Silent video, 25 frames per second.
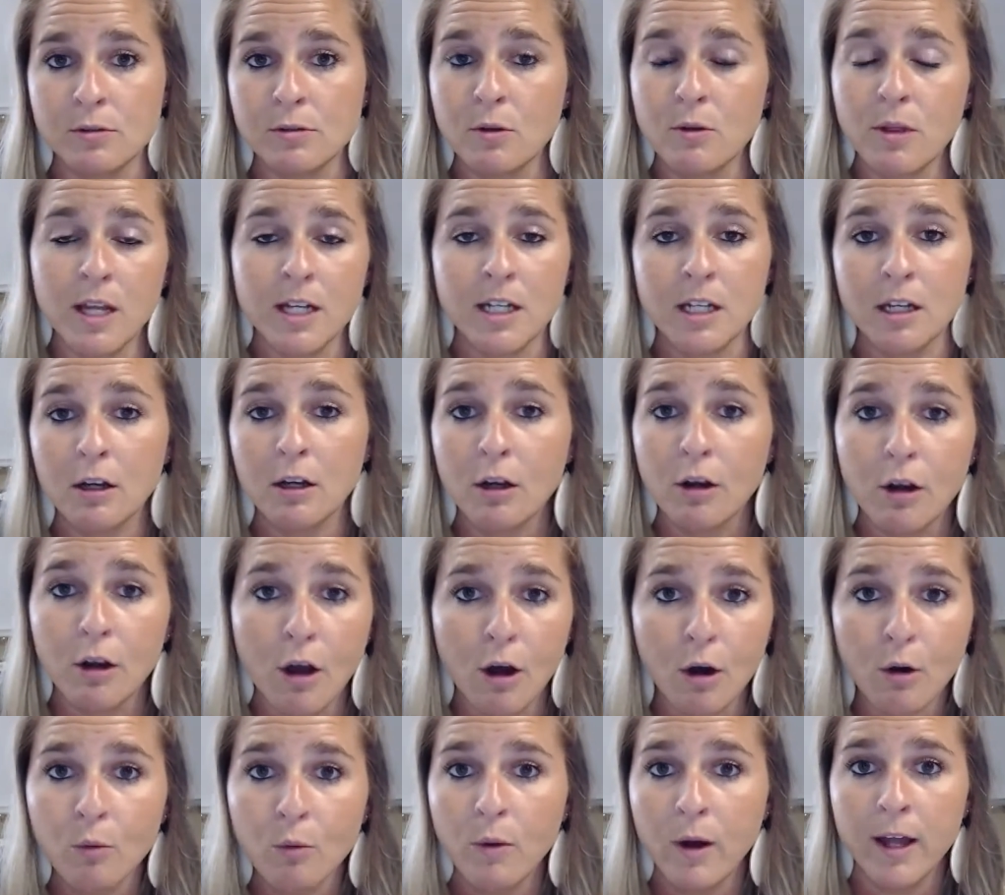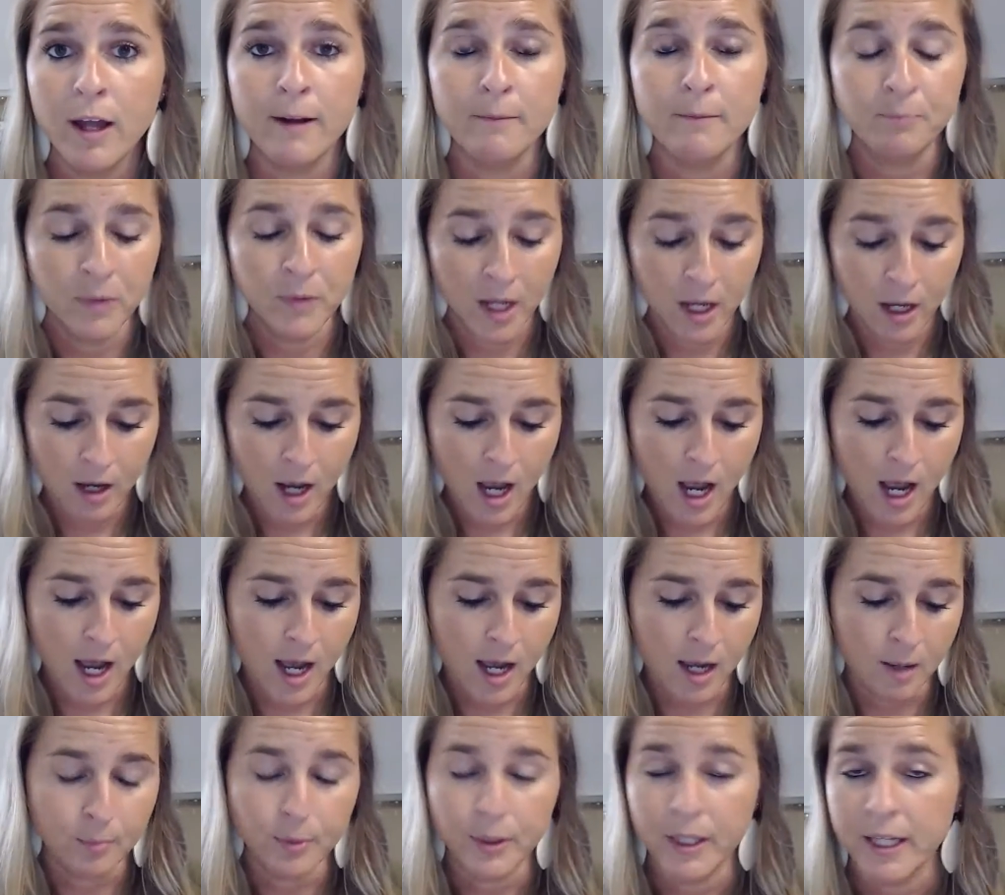So they didn't know what
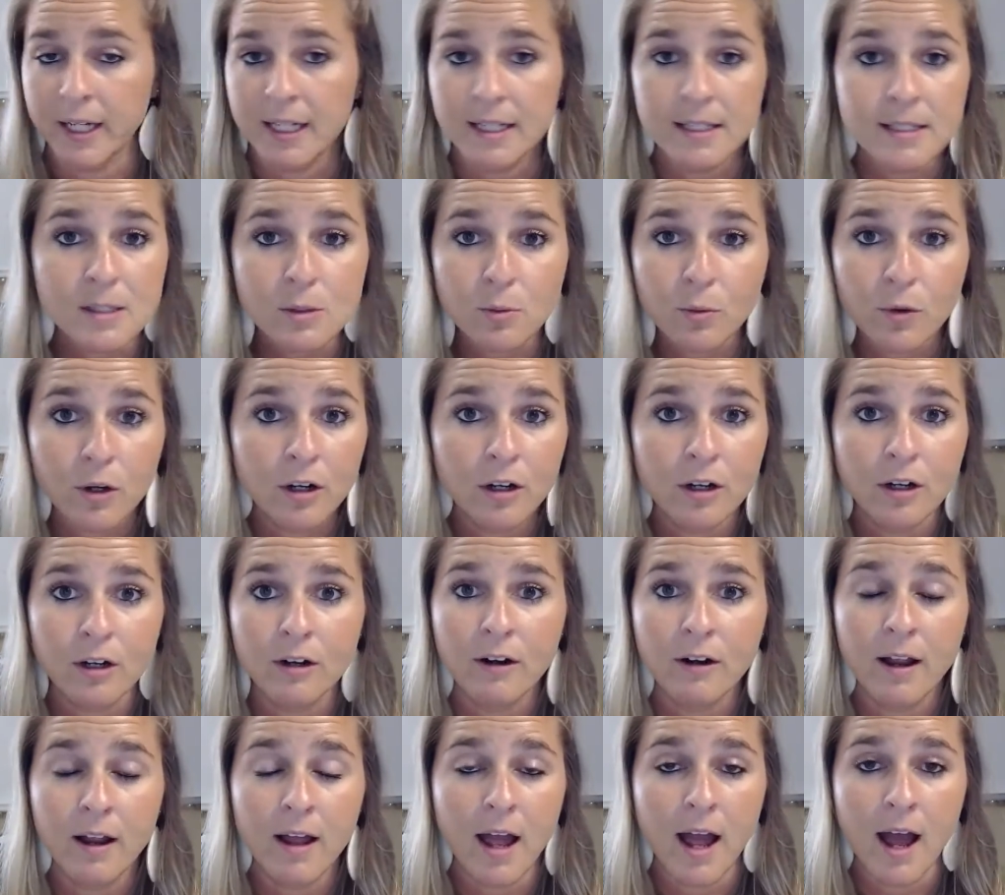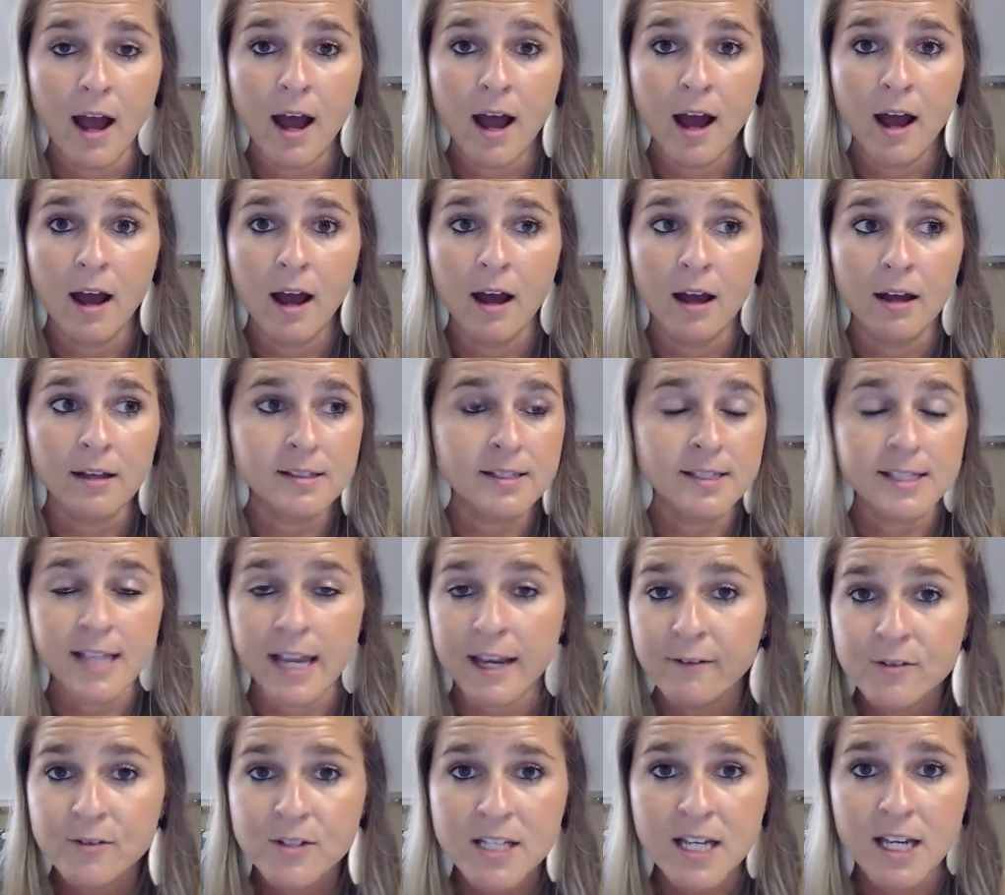plants were
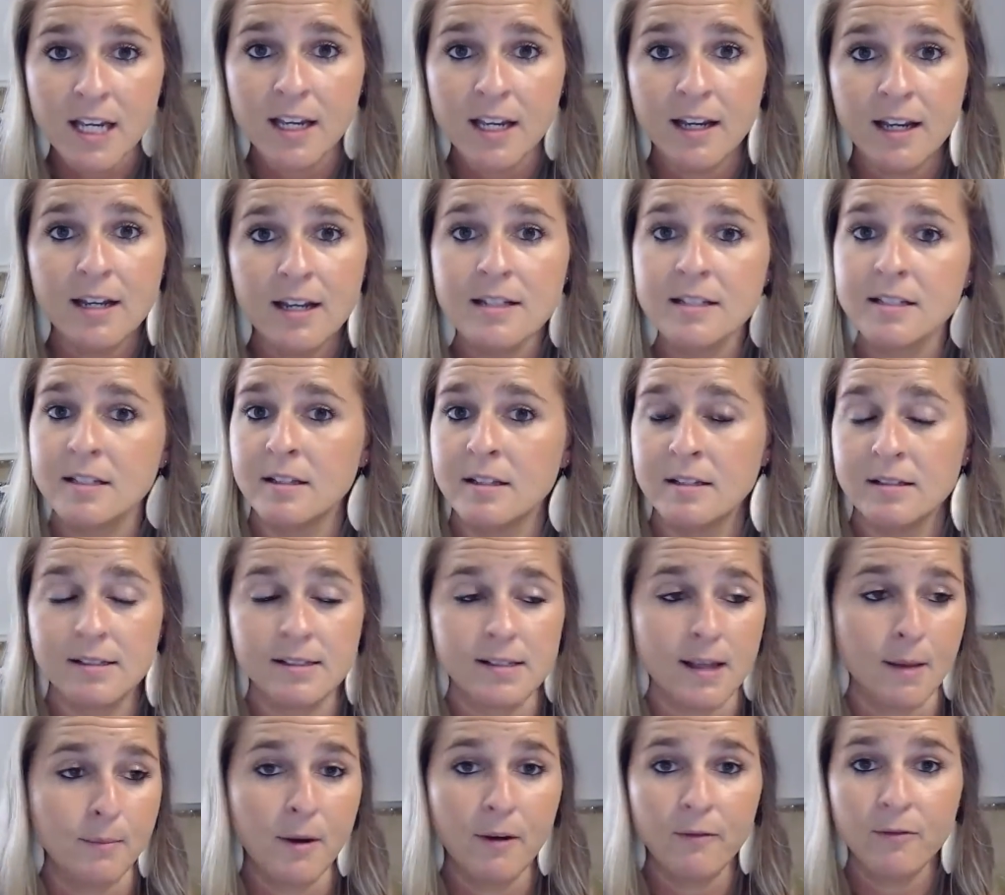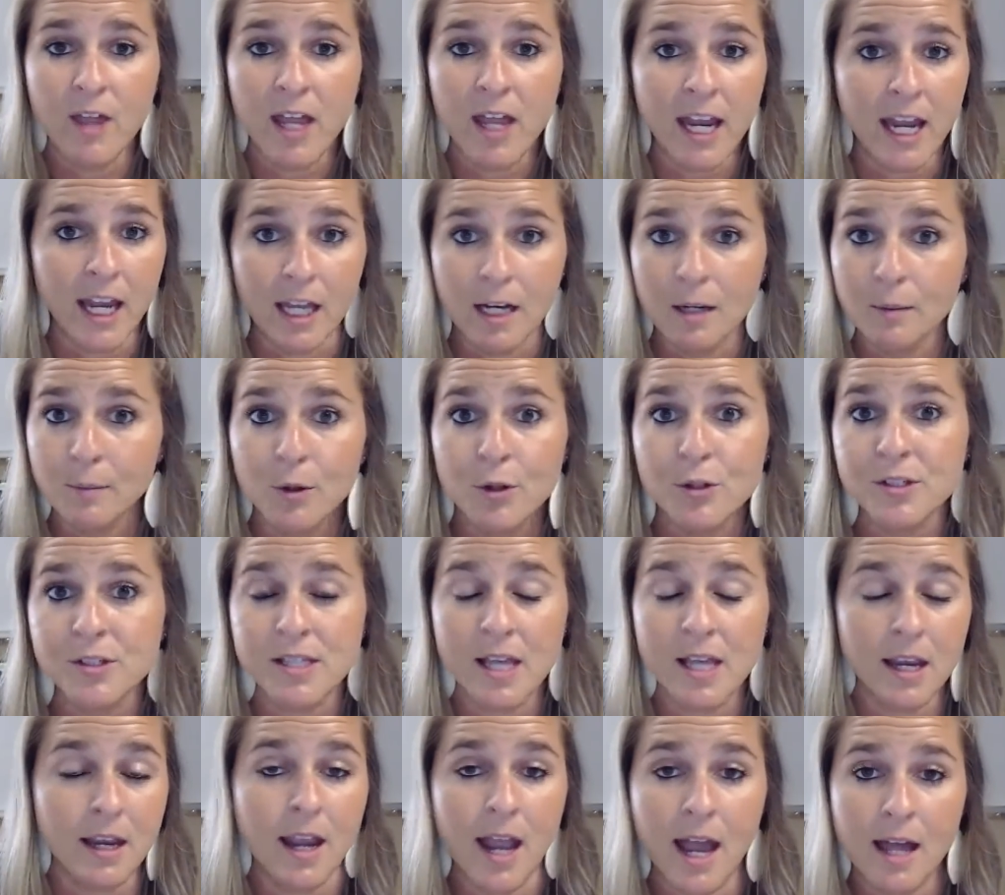safe to eat, some of the animals
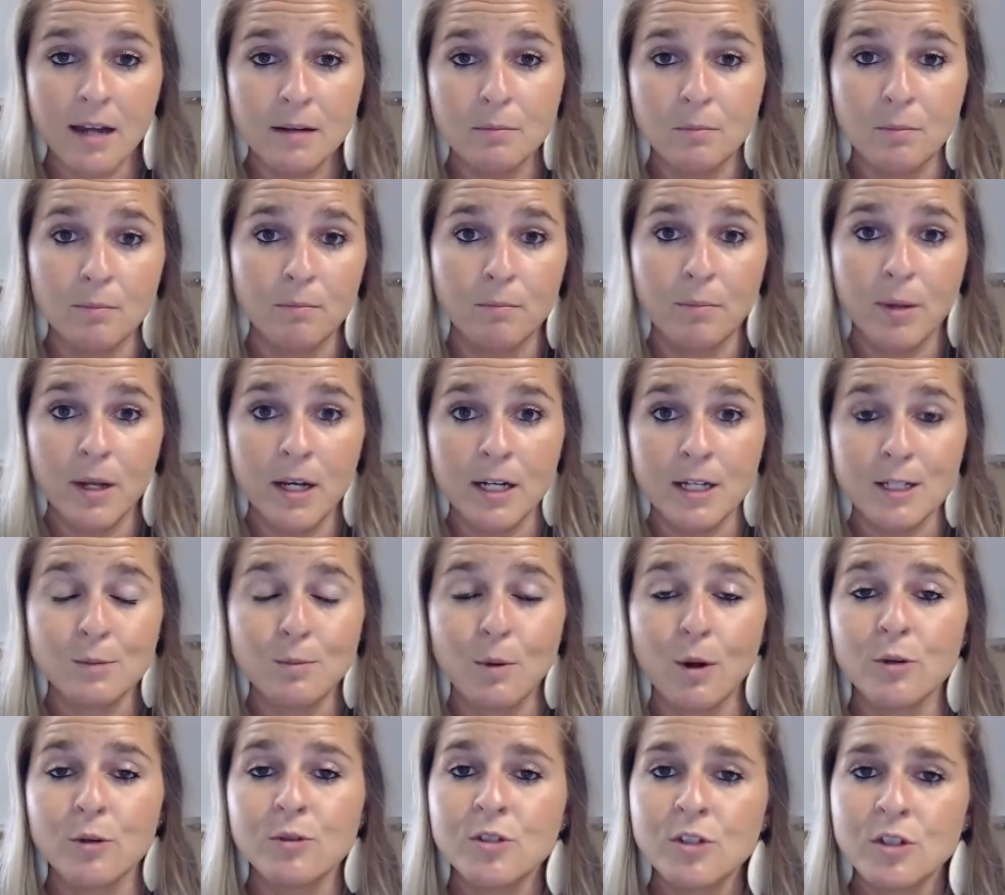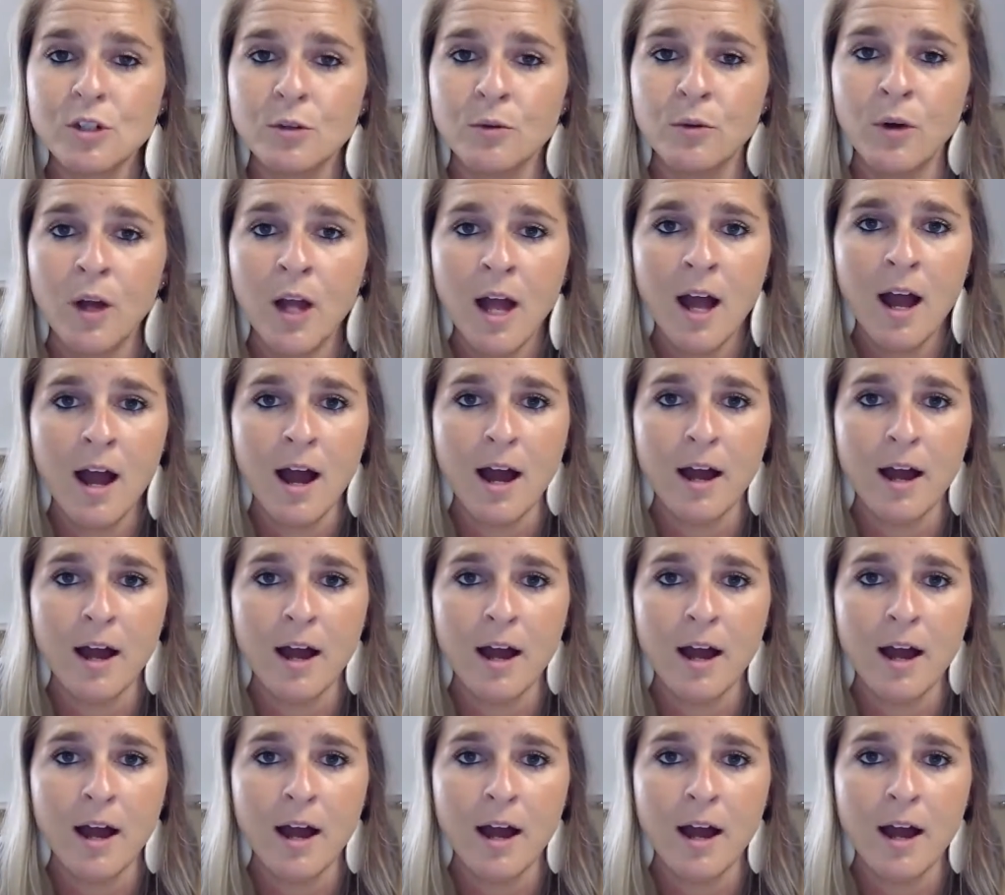they hadn't been exposed to.